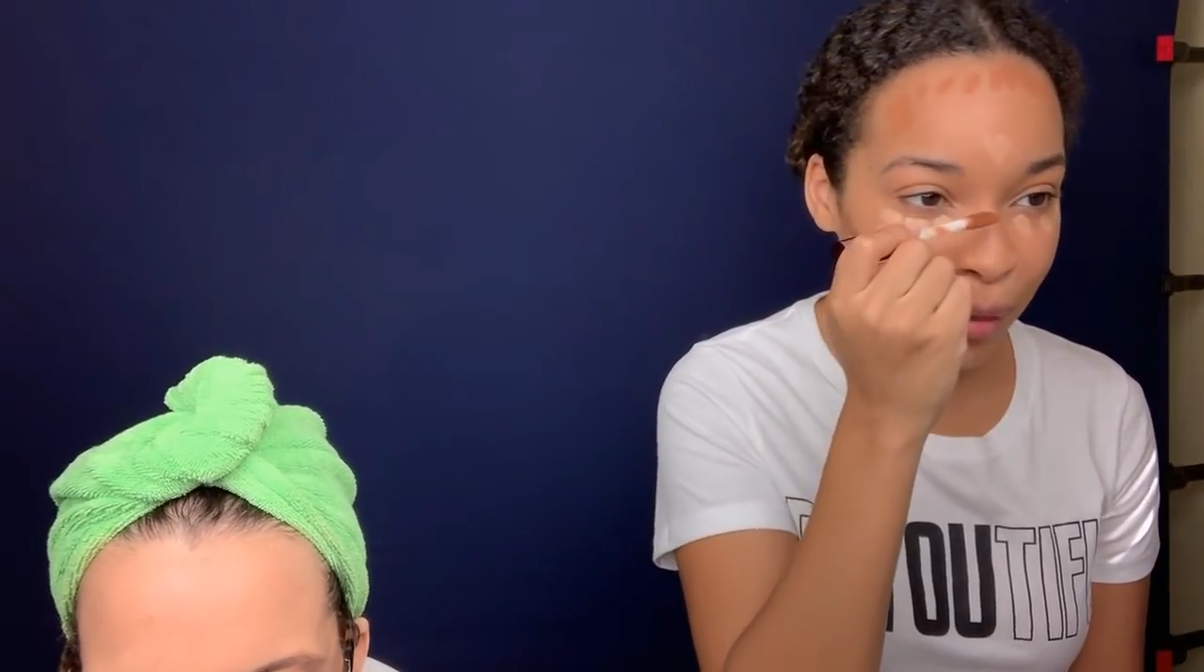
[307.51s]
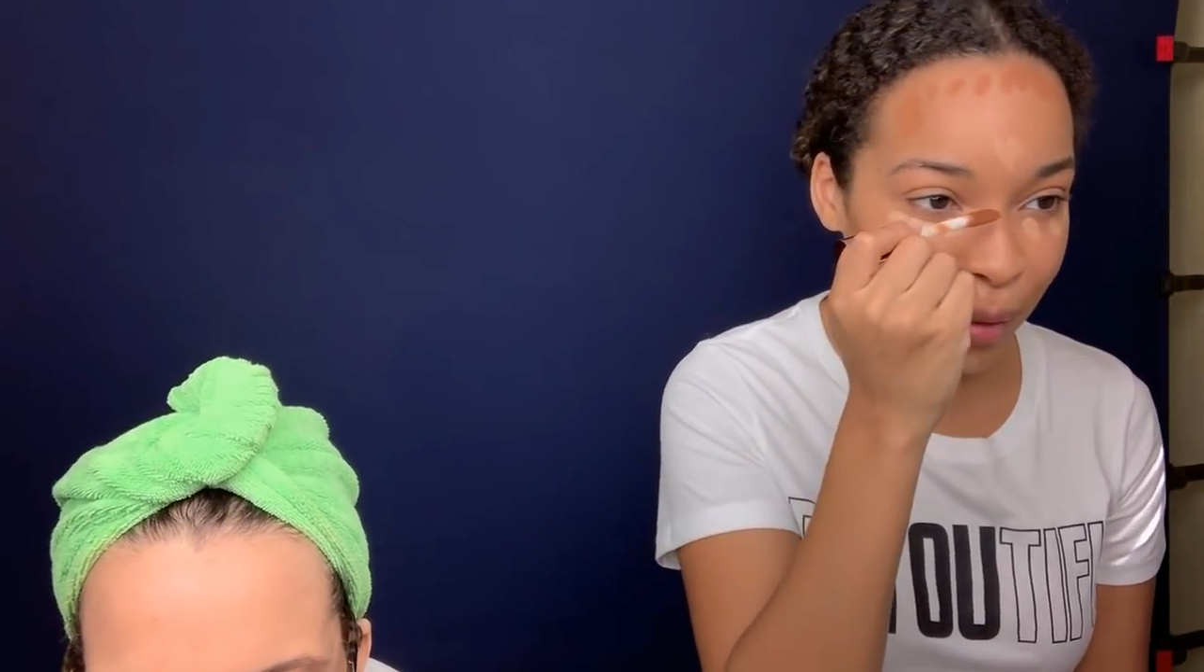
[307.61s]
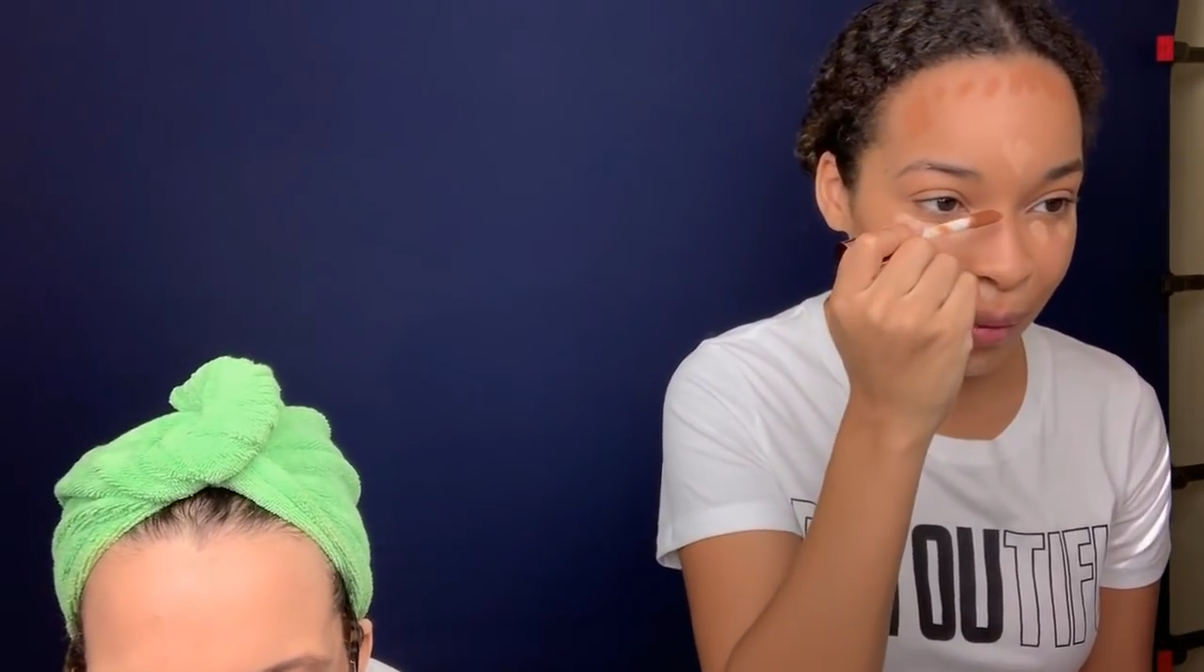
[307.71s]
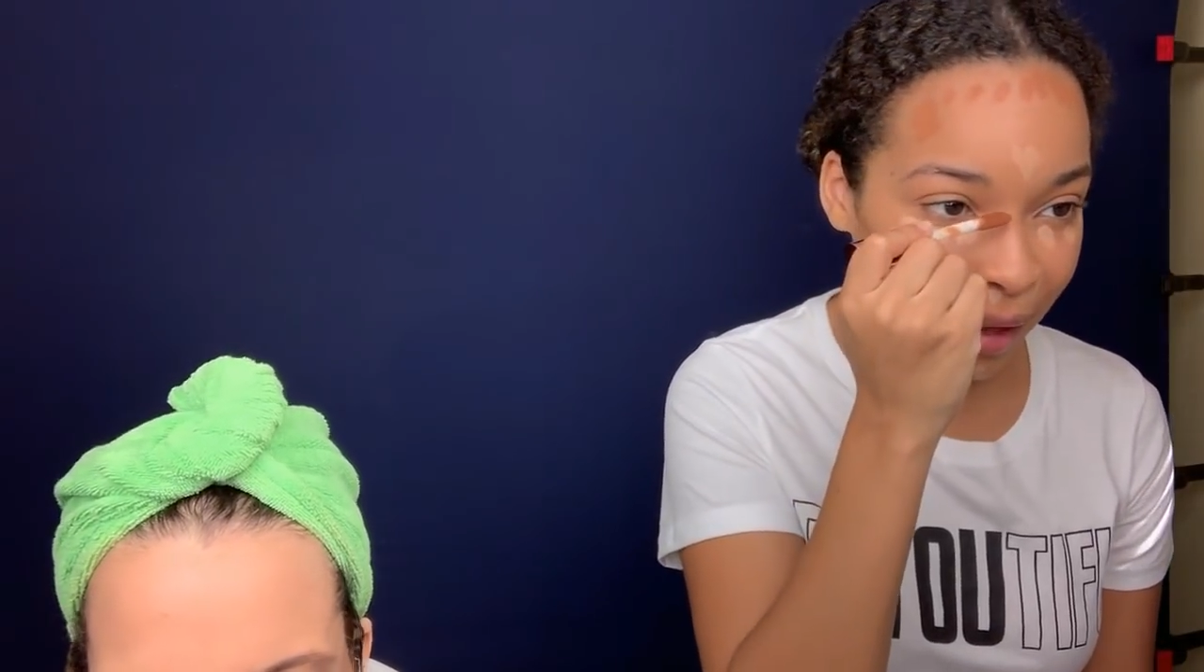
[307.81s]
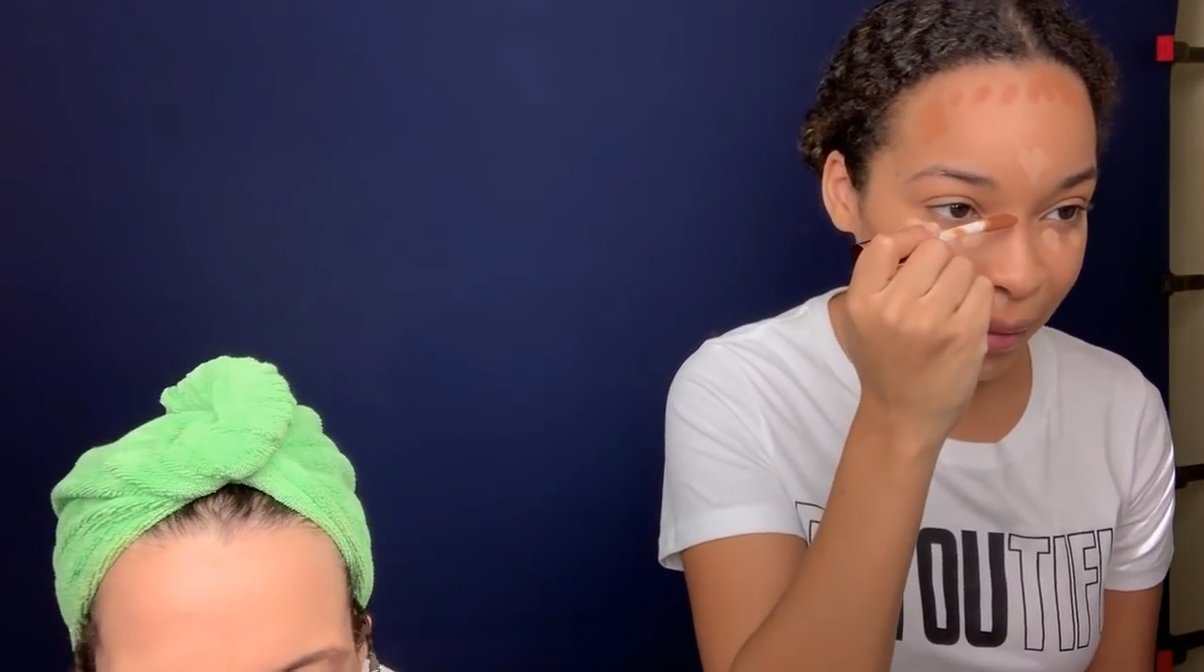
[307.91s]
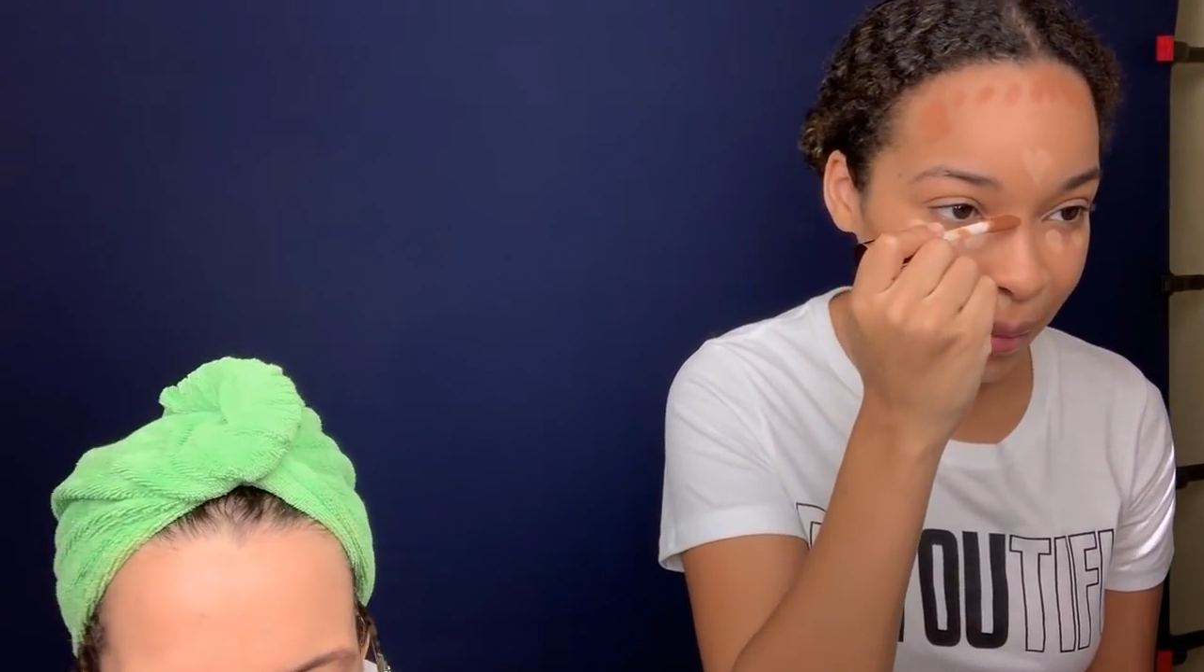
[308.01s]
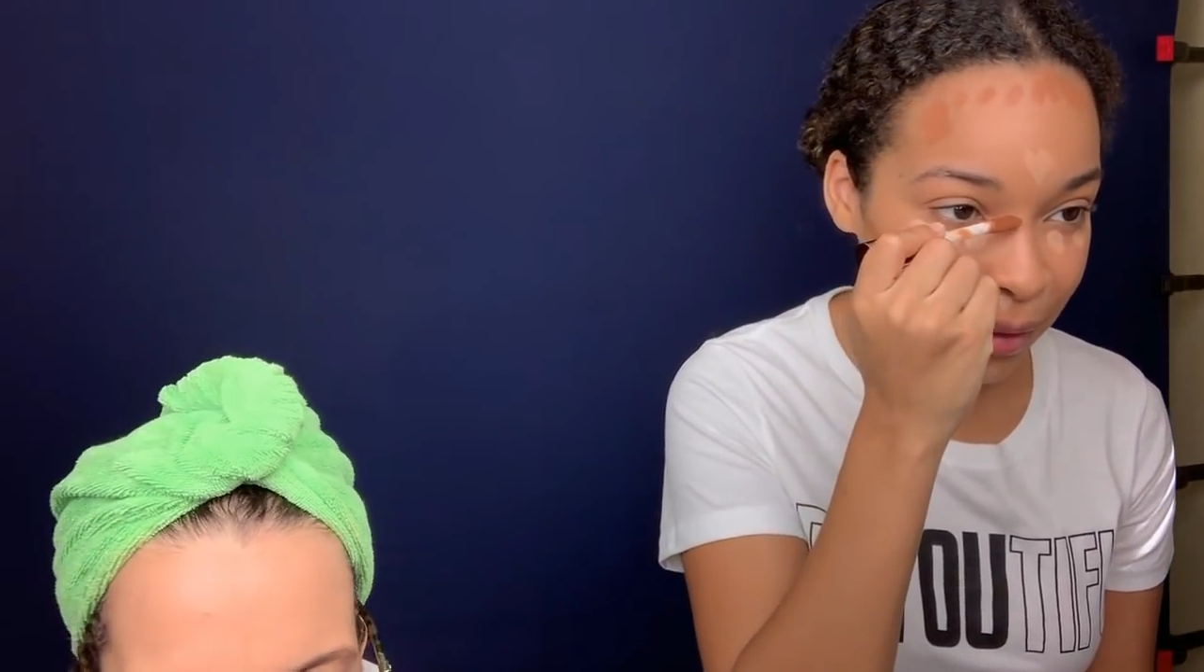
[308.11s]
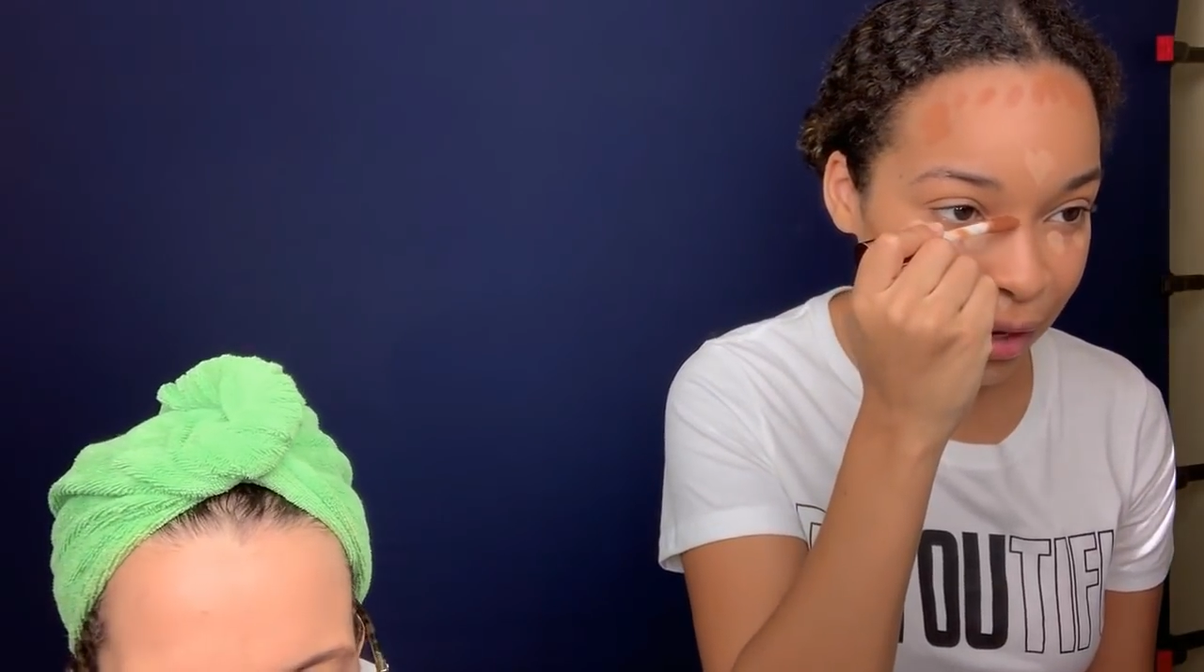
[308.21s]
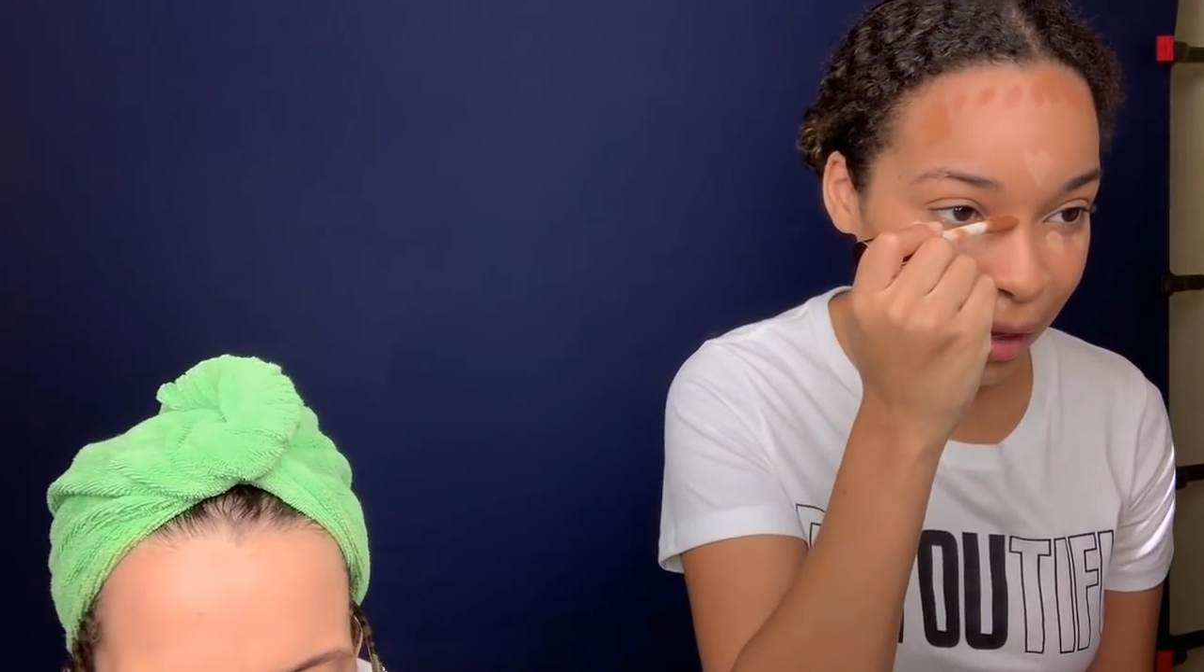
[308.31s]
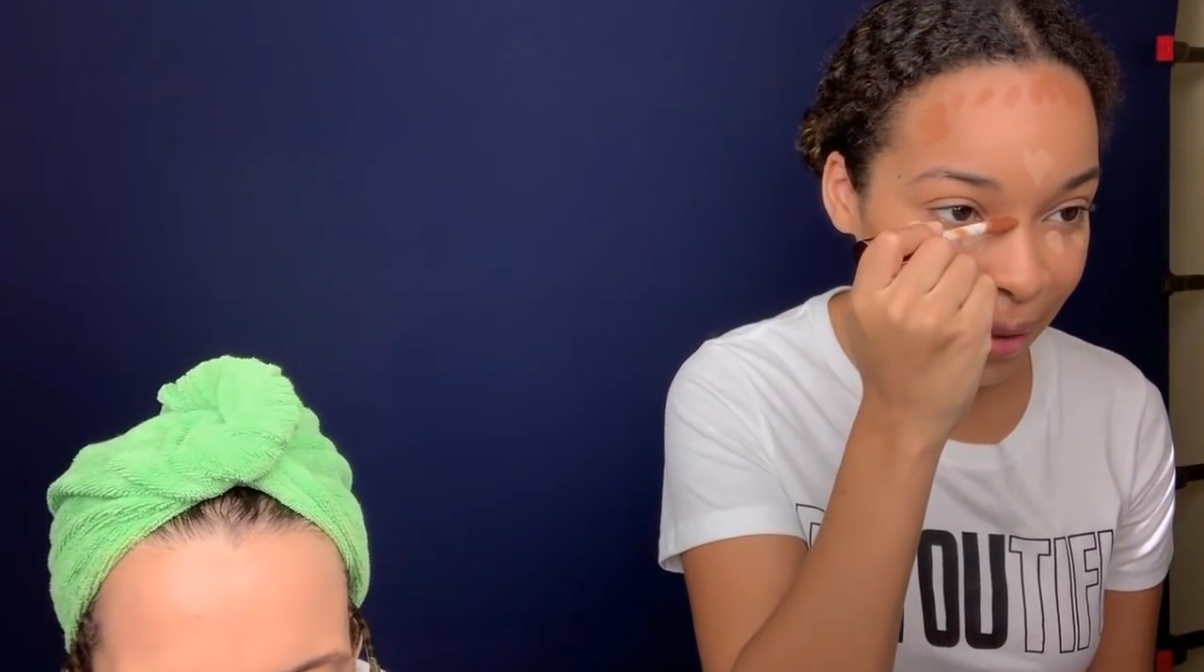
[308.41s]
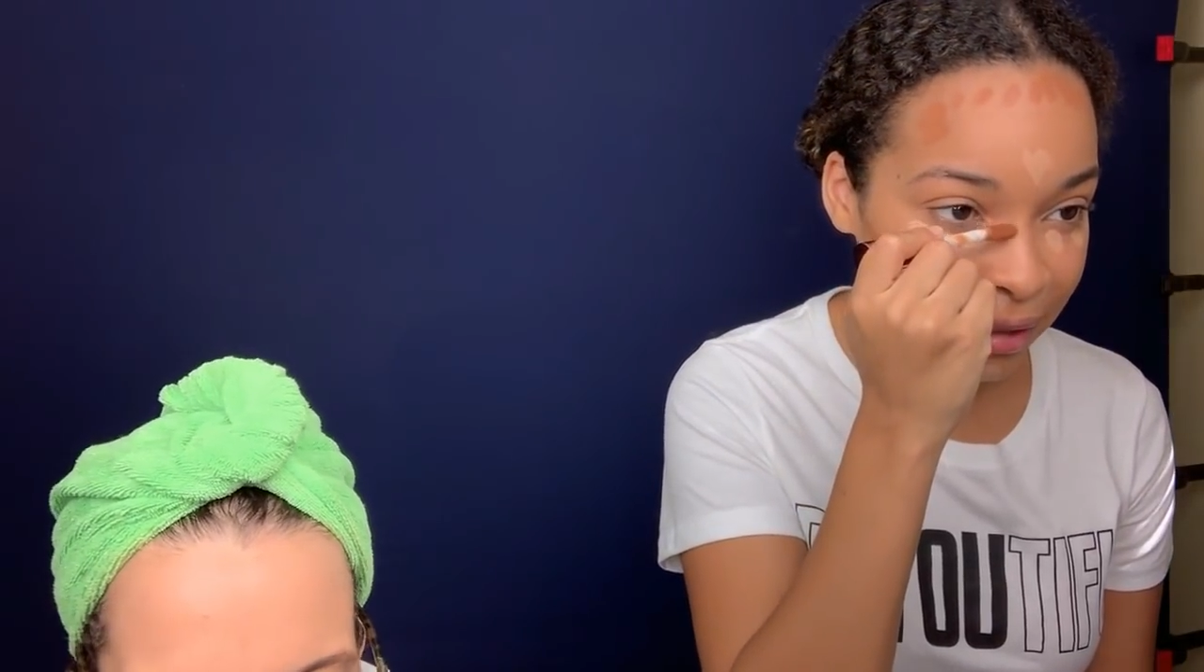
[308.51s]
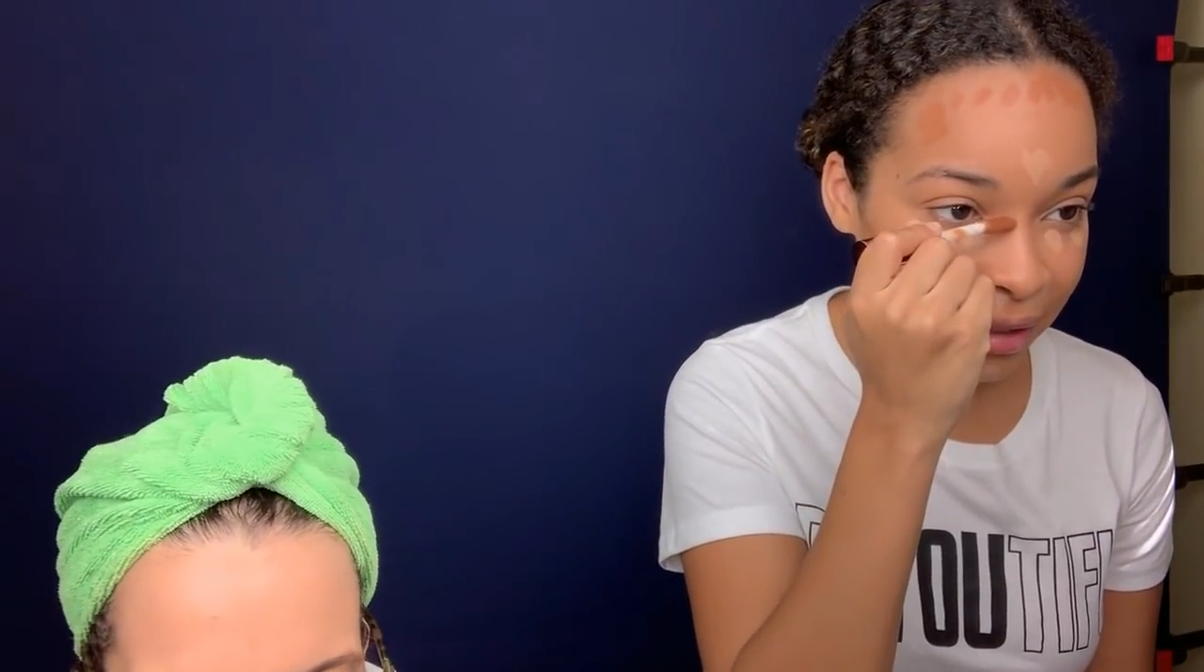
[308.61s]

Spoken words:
and we were like, when we talk about